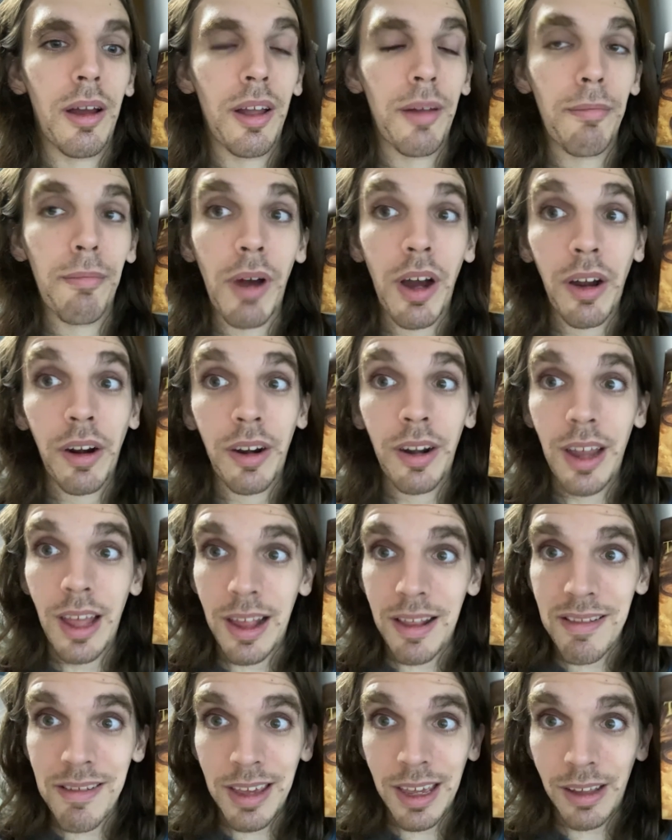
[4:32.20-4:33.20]
Bard
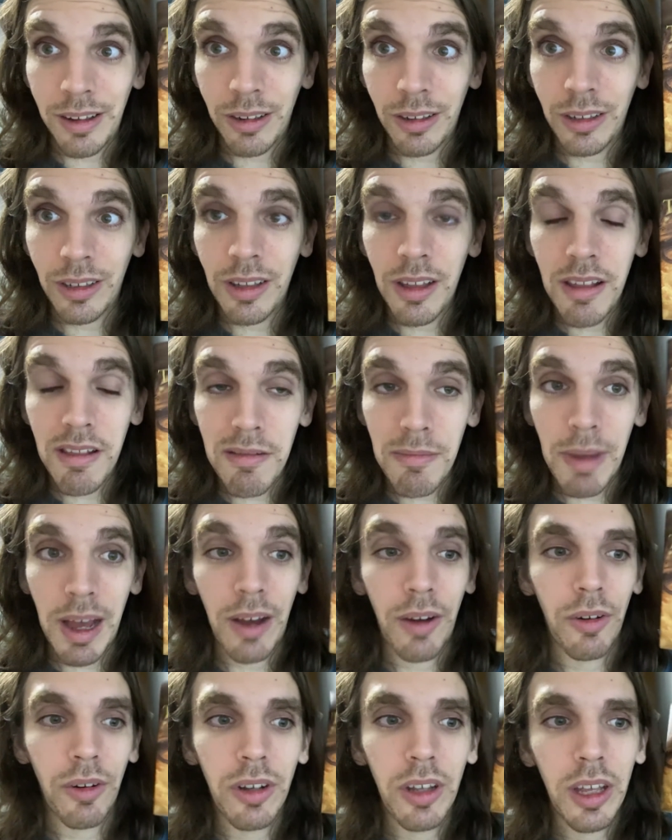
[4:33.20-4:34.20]
has killed
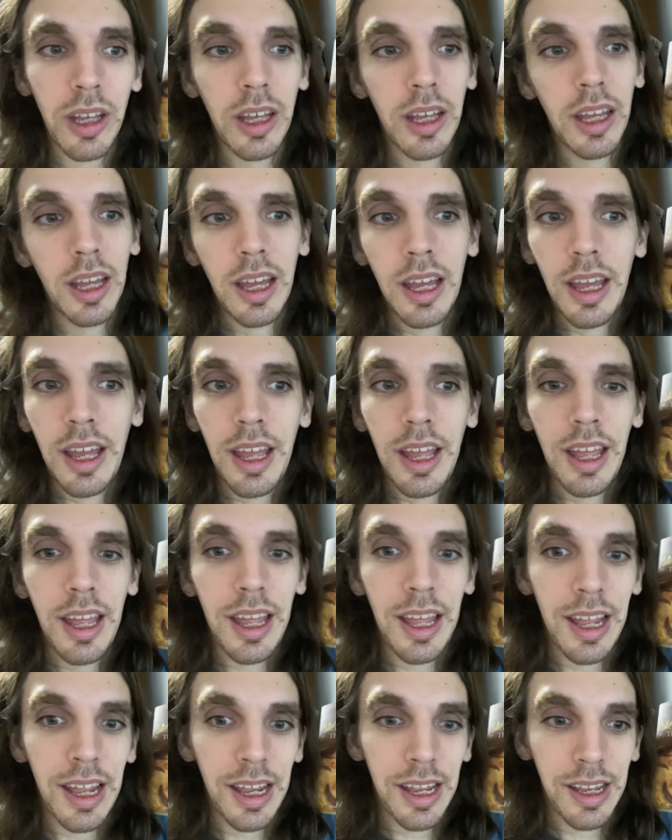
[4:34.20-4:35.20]
Smaug,
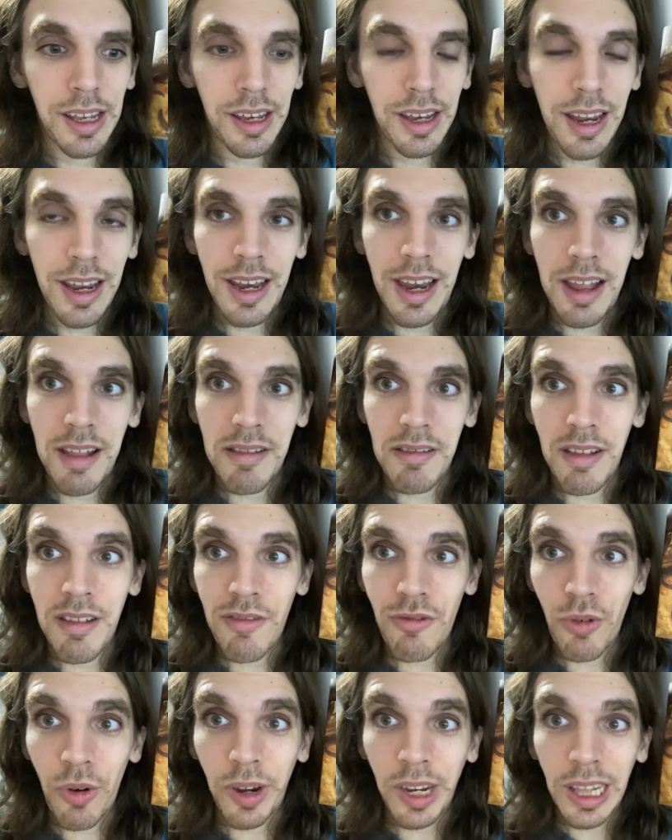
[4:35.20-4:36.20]
and it has
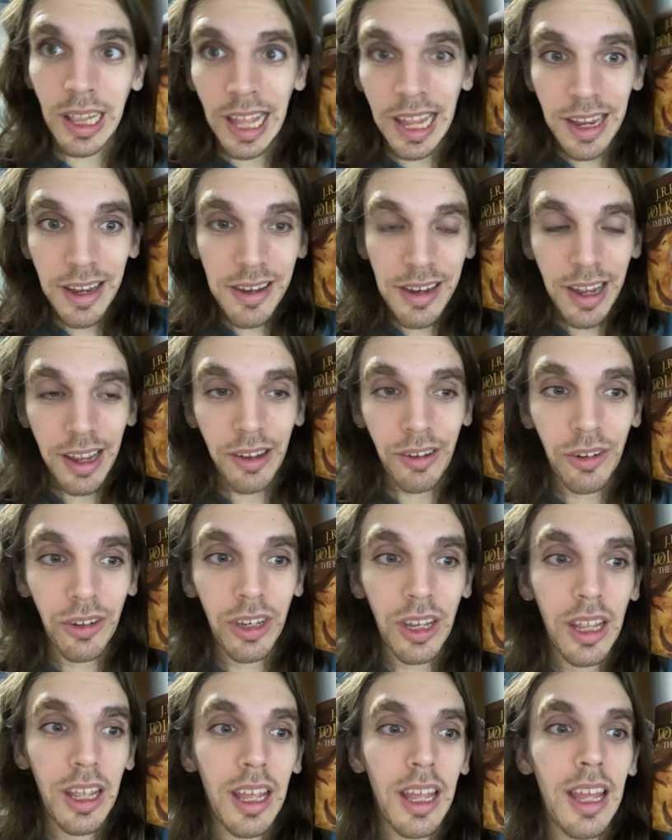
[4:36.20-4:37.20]
destroyed Lake Town,
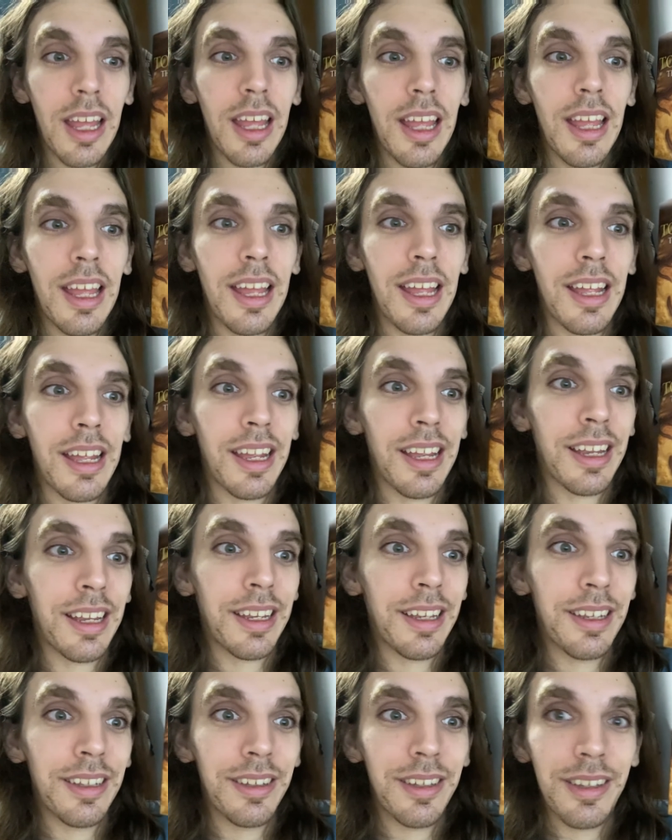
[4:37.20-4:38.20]

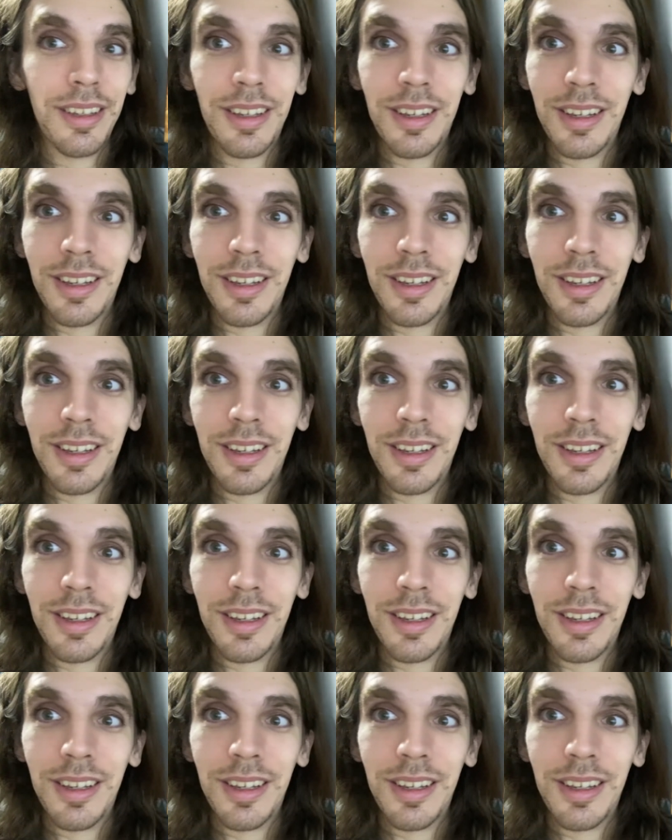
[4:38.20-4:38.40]
and,